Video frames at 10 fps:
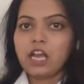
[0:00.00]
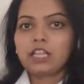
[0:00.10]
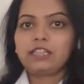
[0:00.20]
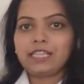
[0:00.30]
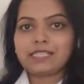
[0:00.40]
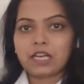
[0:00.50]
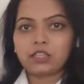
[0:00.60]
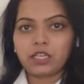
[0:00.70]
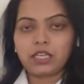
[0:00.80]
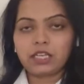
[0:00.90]
These are
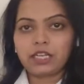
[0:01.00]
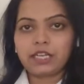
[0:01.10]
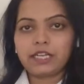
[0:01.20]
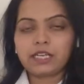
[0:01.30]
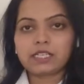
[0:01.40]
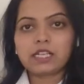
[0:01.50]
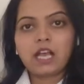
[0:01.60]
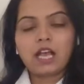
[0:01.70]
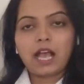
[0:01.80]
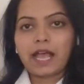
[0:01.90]
the ingredients,
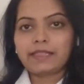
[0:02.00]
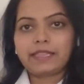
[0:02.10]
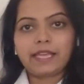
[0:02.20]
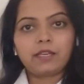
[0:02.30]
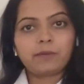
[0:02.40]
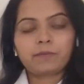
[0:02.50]
and then